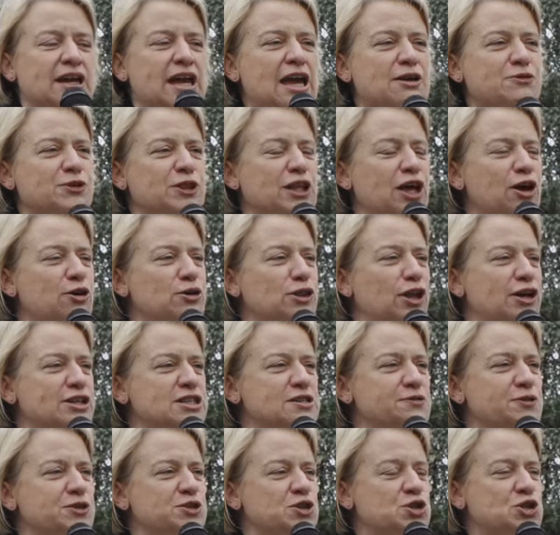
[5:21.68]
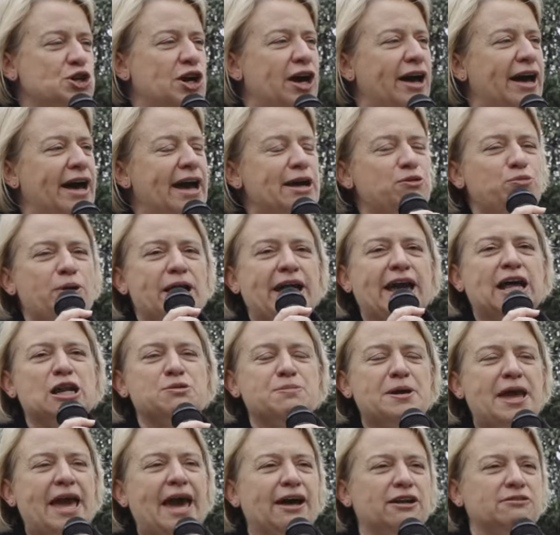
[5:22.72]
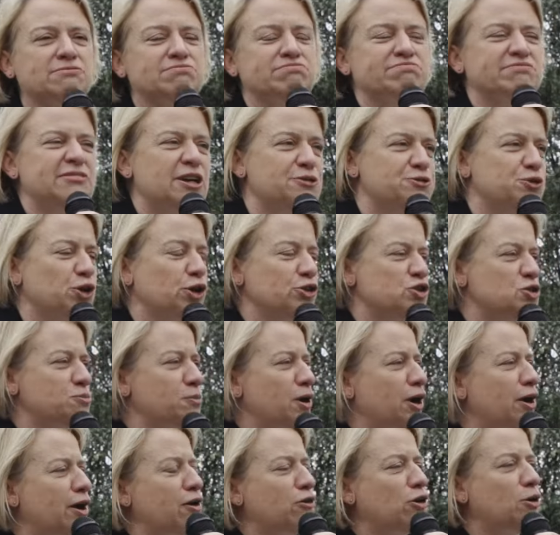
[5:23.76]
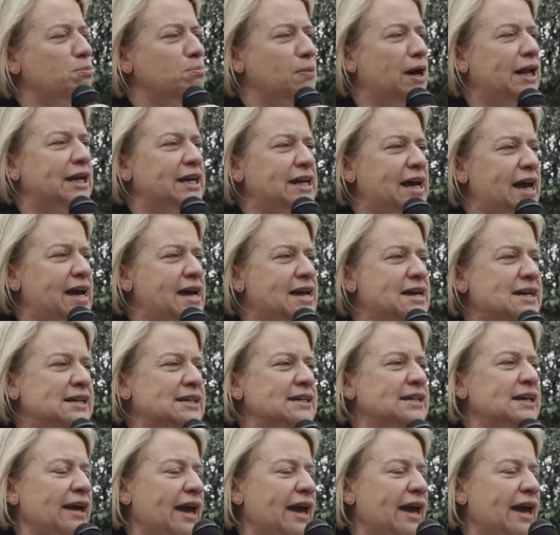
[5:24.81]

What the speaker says: even though lots of us are tired, we're going to be out, if not tomorrow or Monday,